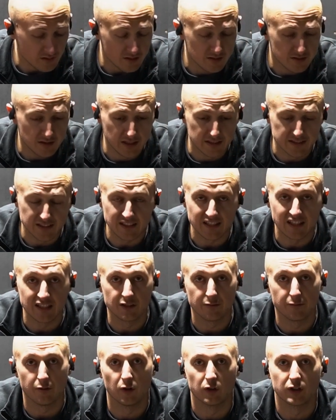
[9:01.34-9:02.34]
Things I tend
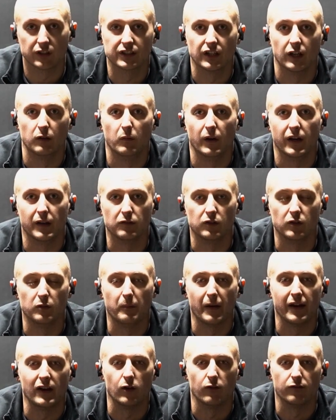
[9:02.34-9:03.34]
to focus on when I'm doing
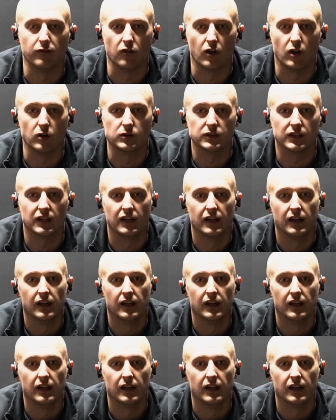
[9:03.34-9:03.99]
bent over rows.